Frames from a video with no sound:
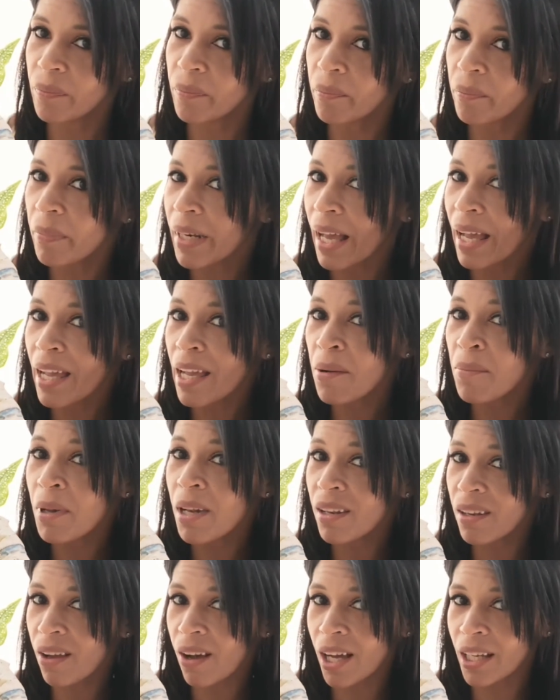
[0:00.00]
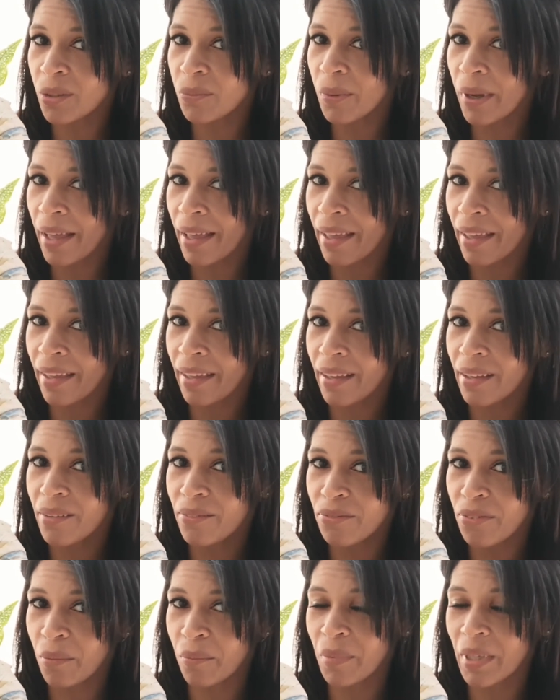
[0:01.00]
But I am a long way
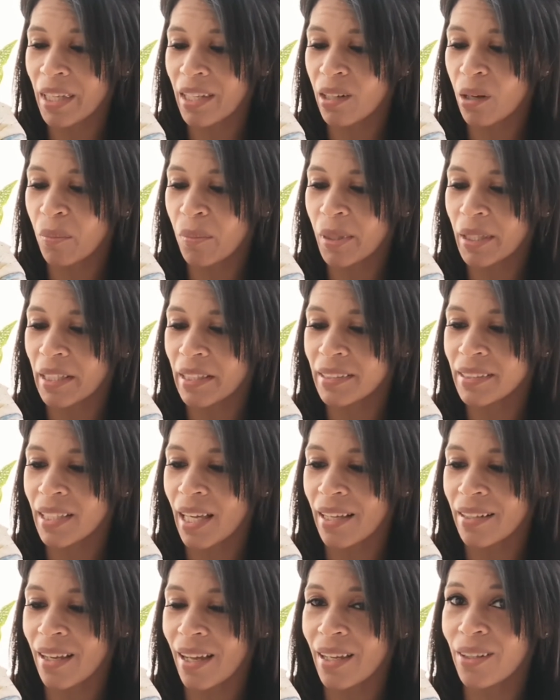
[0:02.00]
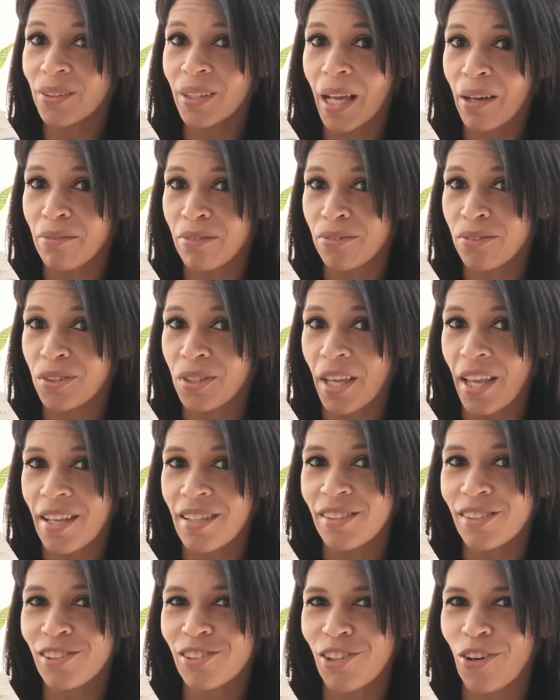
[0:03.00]
from being complete and I only have a few
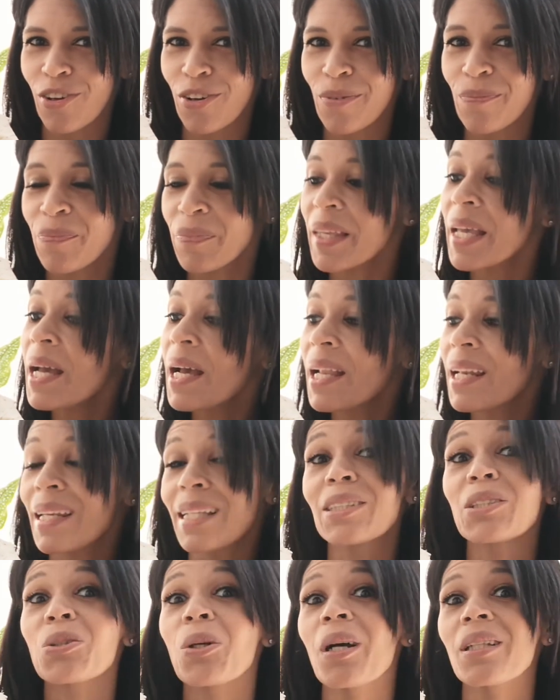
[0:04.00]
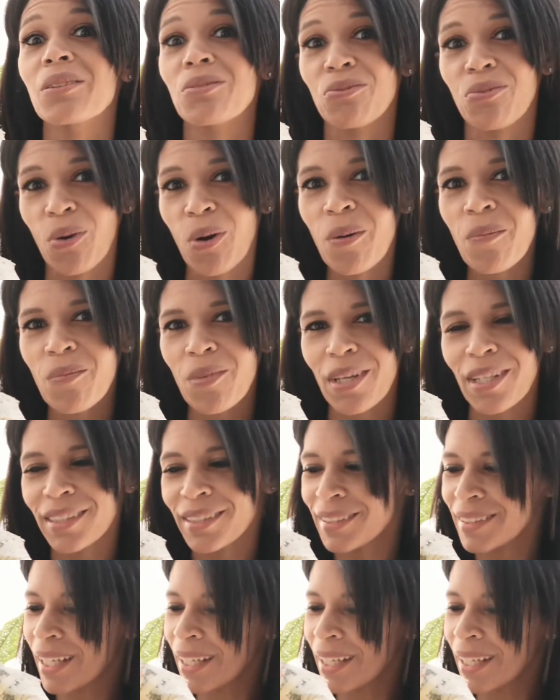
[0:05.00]
days, so let's transform this.